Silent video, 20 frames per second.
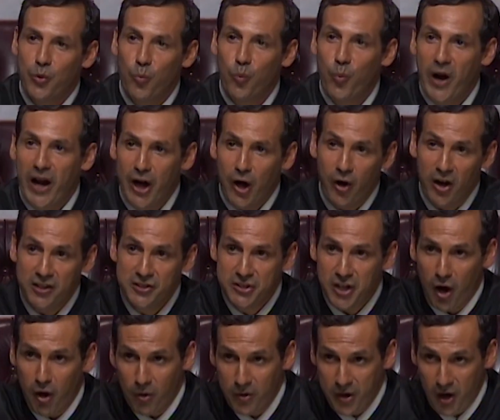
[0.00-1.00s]
wear a
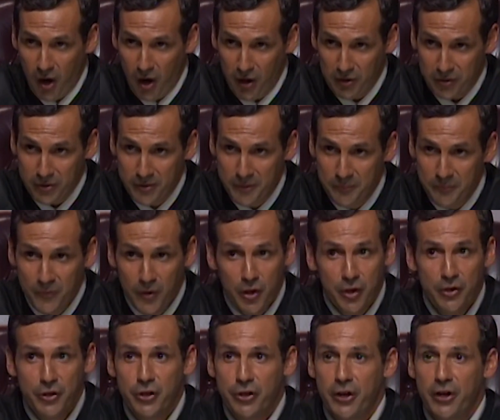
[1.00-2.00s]
dog collar.
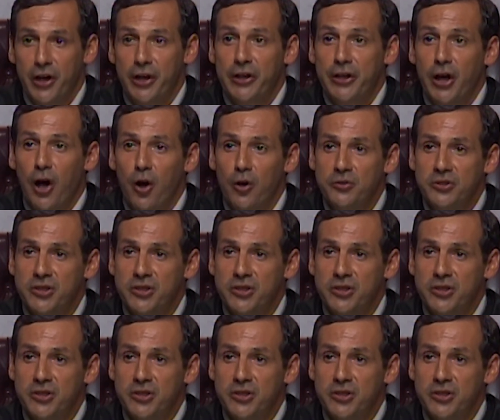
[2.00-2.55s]
You're gonna go